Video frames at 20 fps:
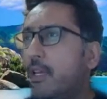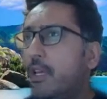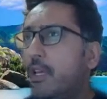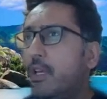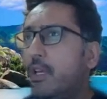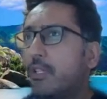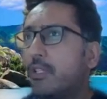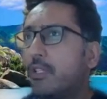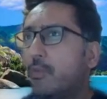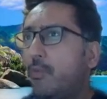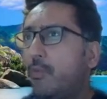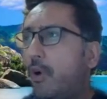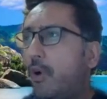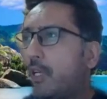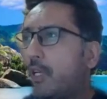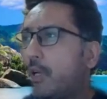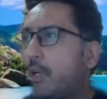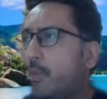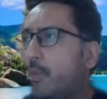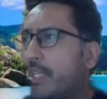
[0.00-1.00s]
So
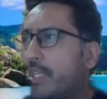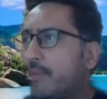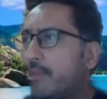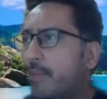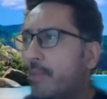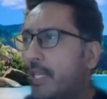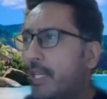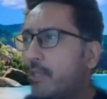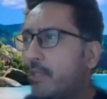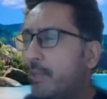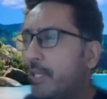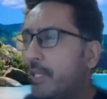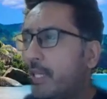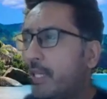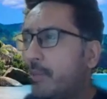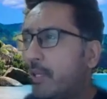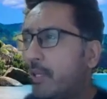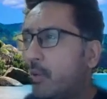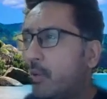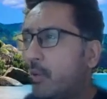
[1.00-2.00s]
water waste management team
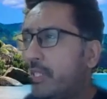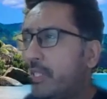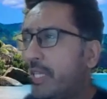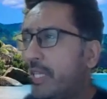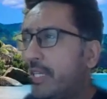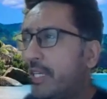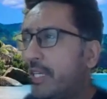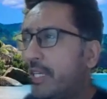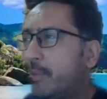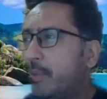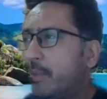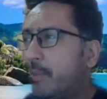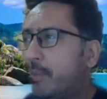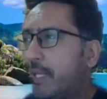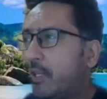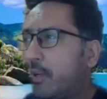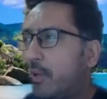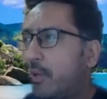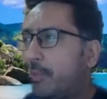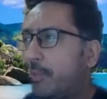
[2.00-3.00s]
are only editable by
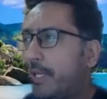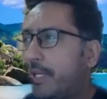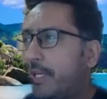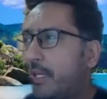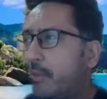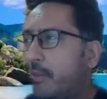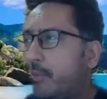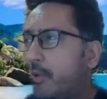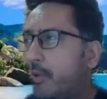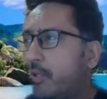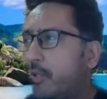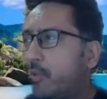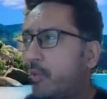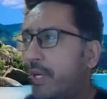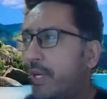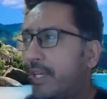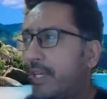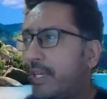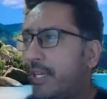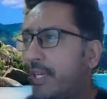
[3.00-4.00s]
the operator employee who
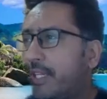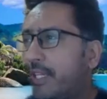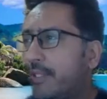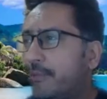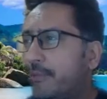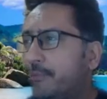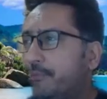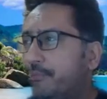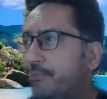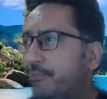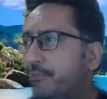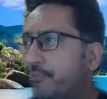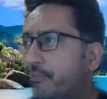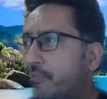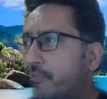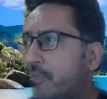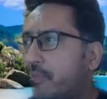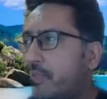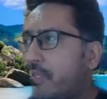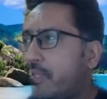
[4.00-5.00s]
entered it,
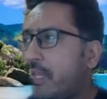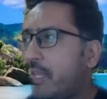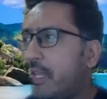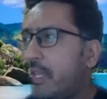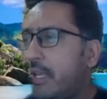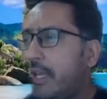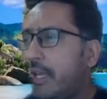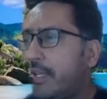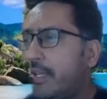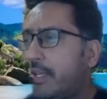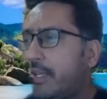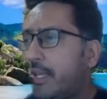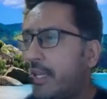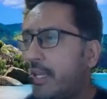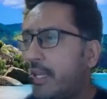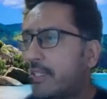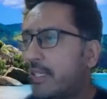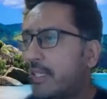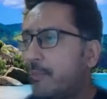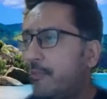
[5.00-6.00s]
and
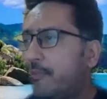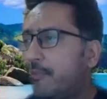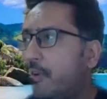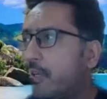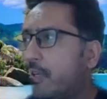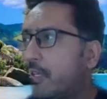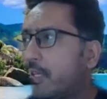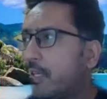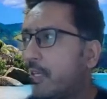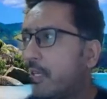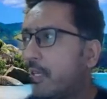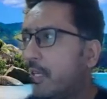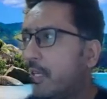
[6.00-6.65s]
except for the